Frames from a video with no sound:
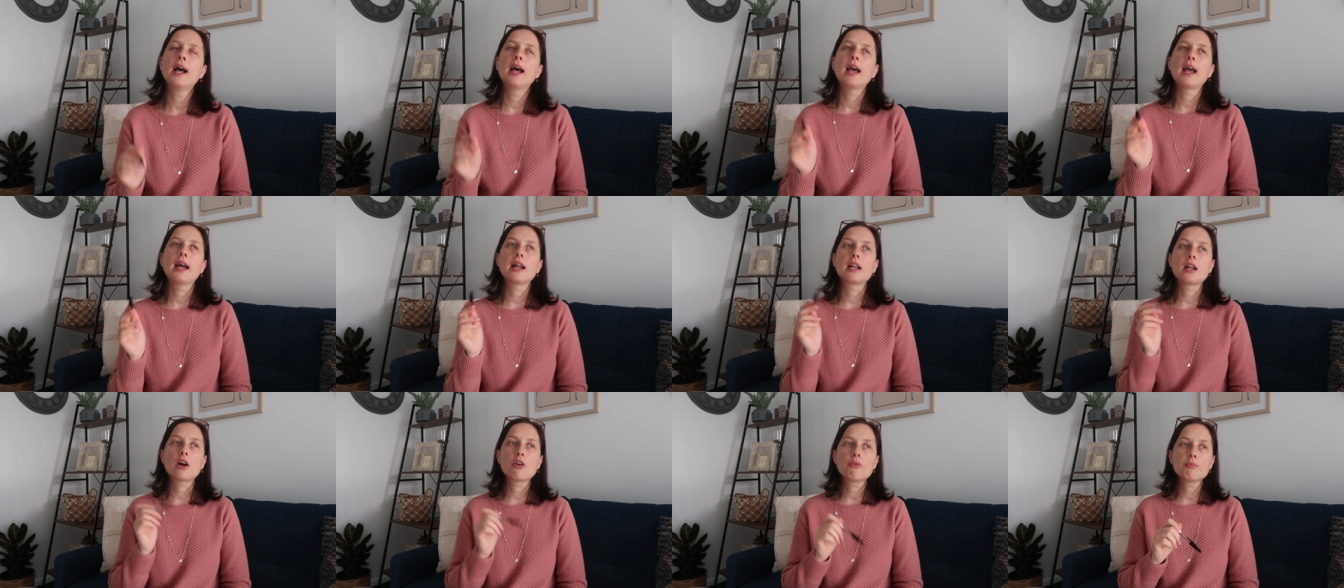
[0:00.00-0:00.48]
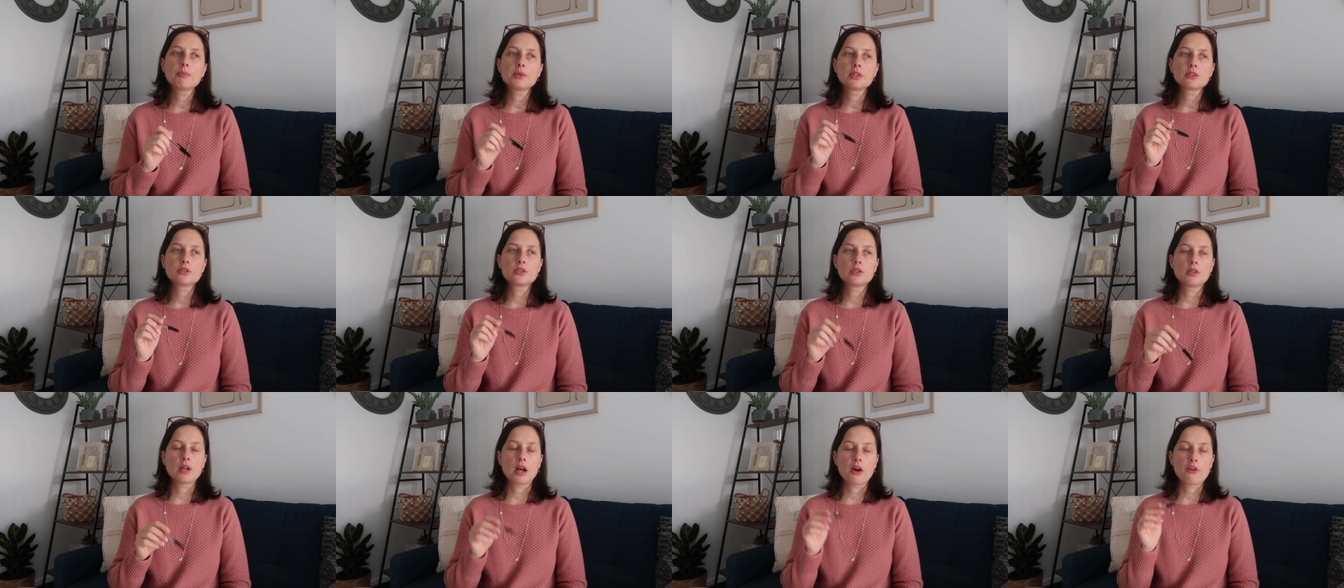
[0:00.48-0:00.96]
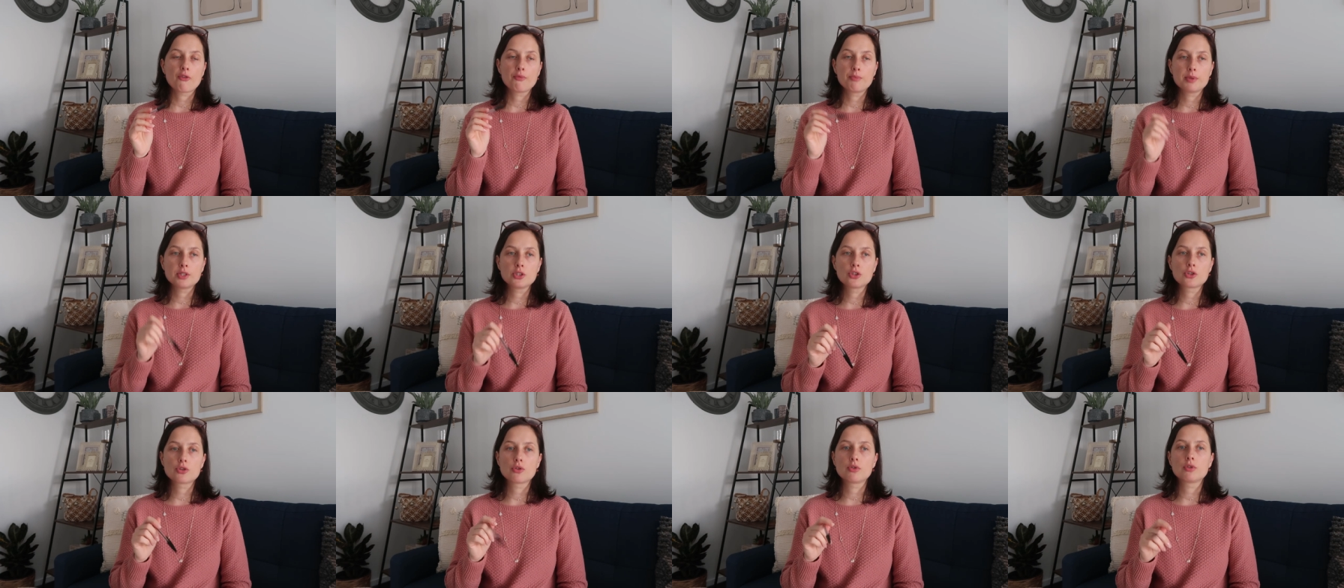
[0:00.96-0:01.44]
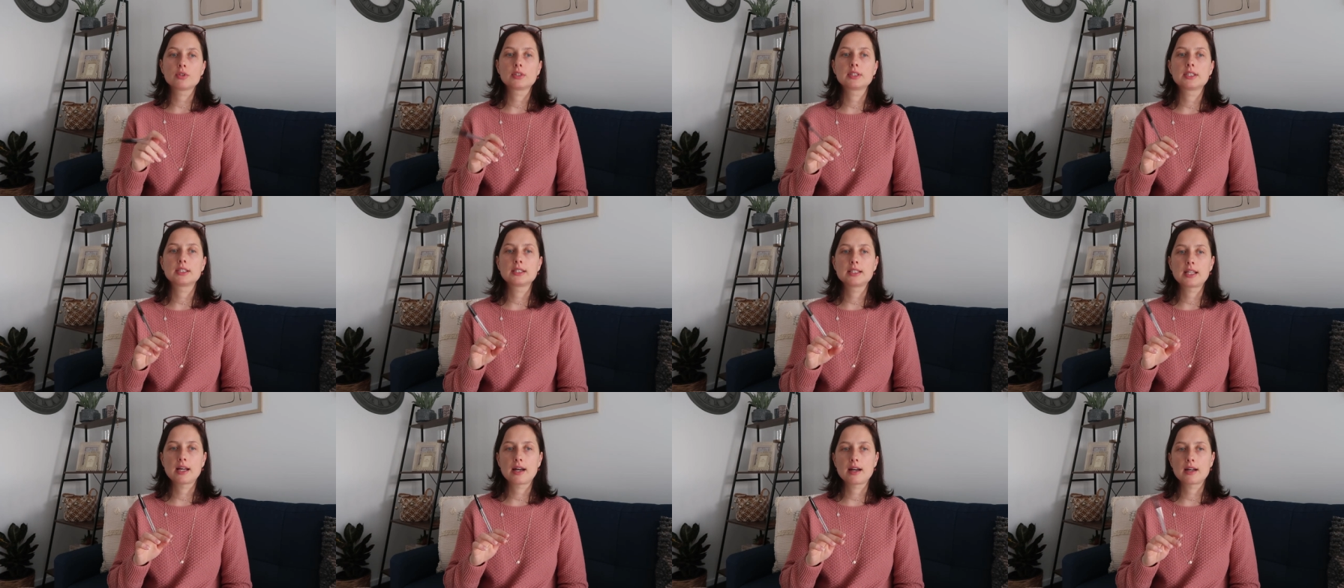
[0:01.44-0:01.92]
And I've been, I've been told
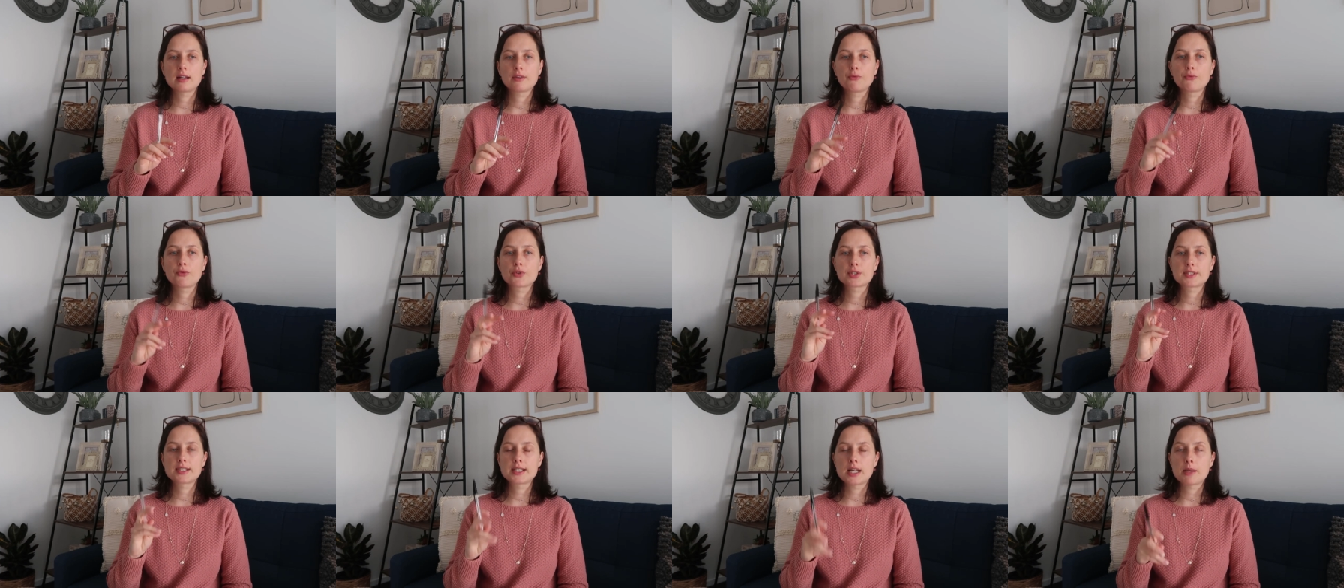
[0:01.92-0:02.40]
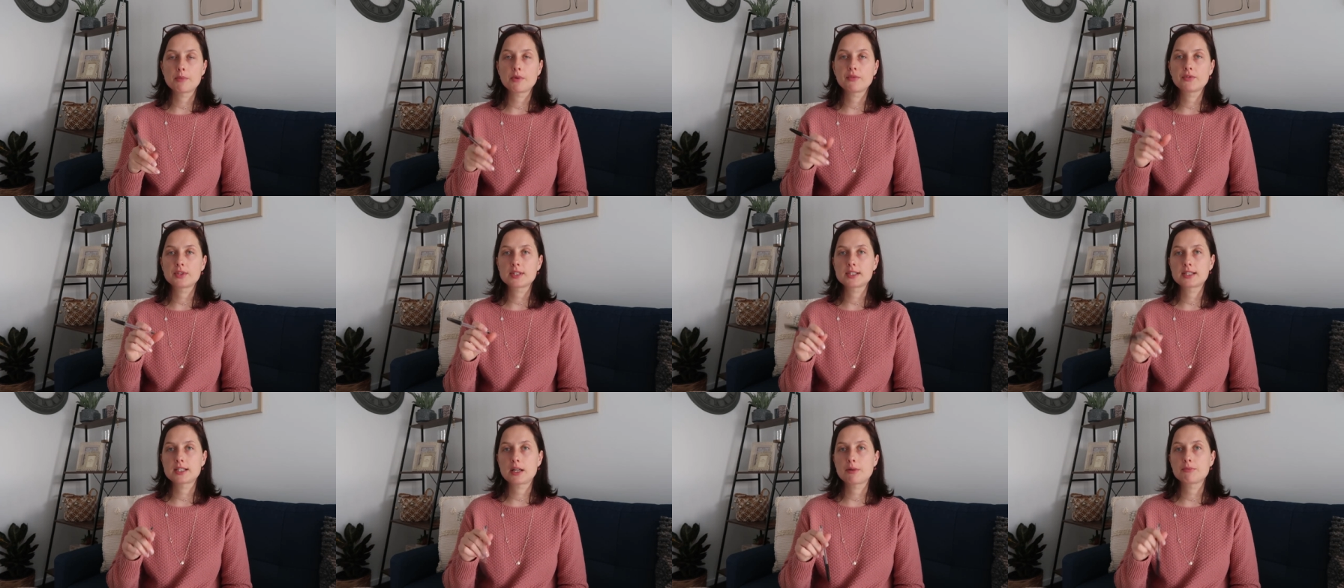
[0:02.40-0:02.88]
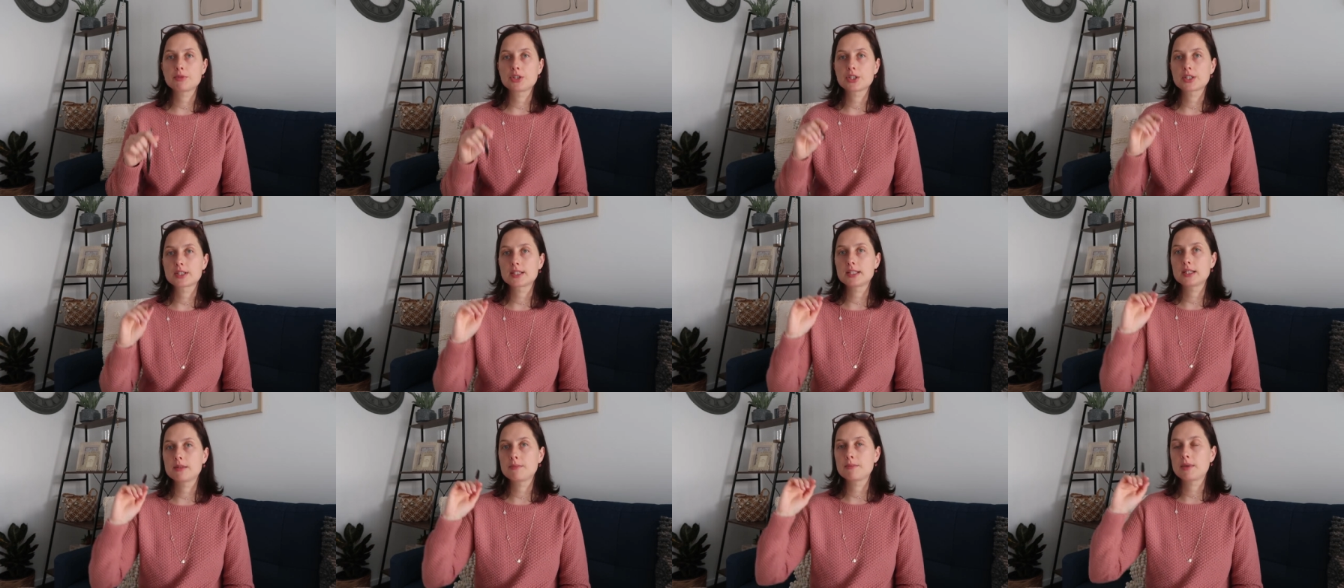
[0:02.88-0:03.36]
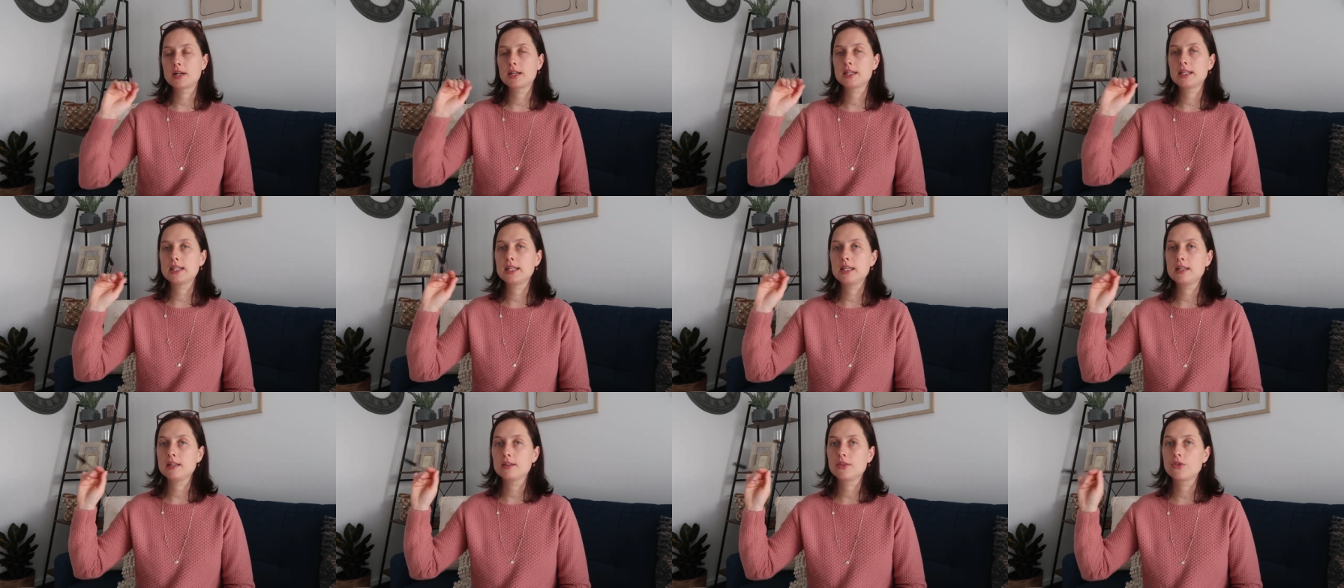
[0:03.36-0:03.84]
that for some of the subjects in my
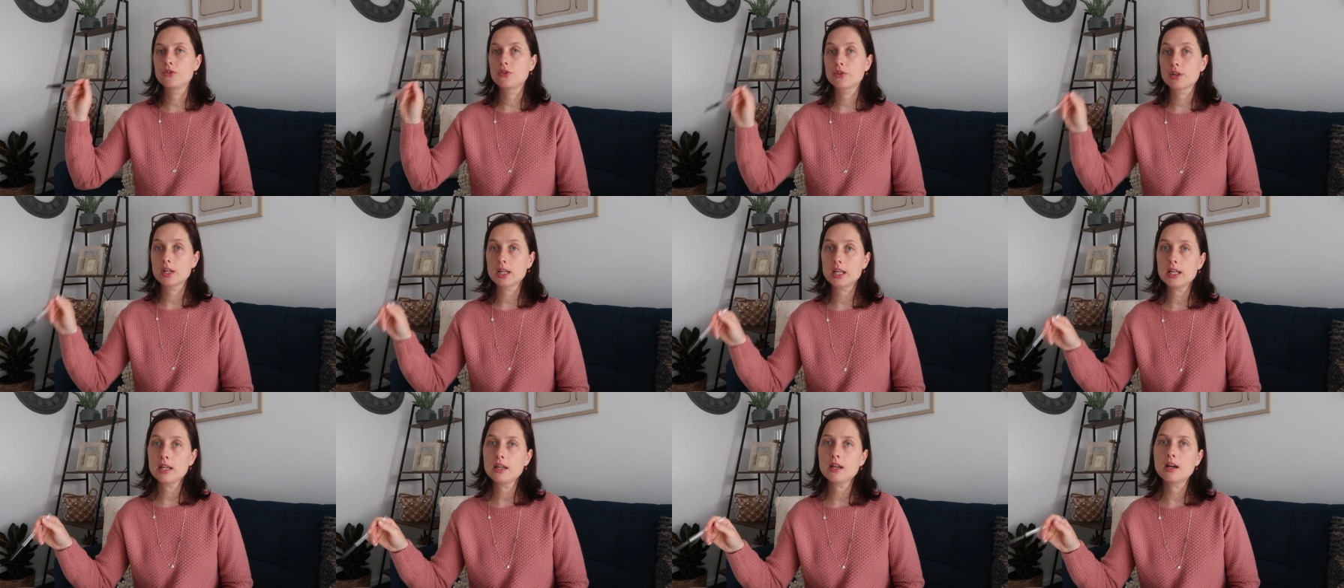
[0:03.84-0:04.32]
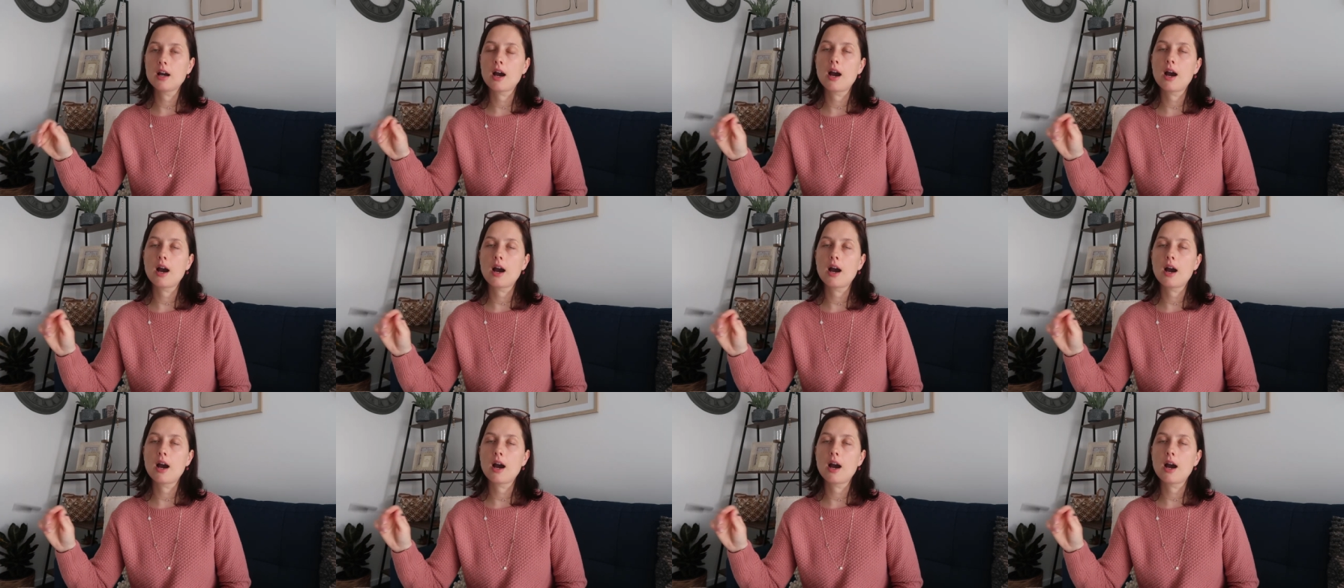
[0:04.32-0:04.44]
year three,